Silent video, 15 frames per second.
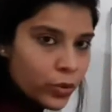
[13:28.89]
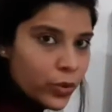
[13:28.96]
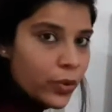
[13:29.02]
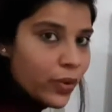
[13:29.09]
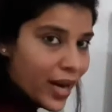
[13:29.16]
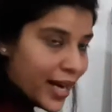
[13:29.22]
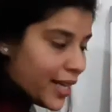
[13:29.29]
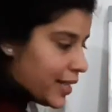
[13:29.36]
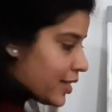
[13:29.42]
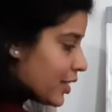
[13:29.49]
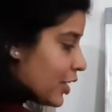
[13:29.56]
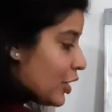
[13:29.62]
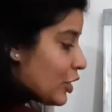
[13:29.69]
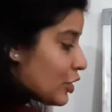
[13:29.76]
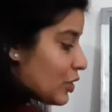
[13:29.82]
right?
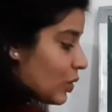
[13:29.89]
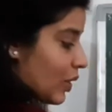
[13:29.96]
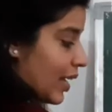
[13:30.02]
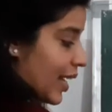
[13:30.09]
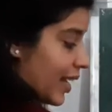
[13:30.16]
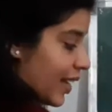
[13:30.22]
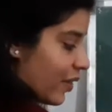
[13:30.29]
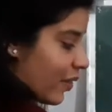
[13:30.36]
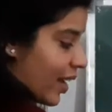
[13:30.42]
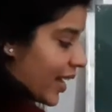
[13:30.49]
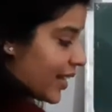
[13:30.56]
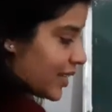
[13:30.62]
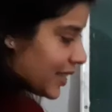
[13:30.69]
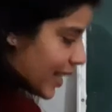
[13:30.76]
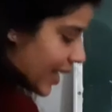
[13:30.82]
So can I
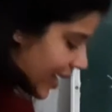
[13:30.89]
write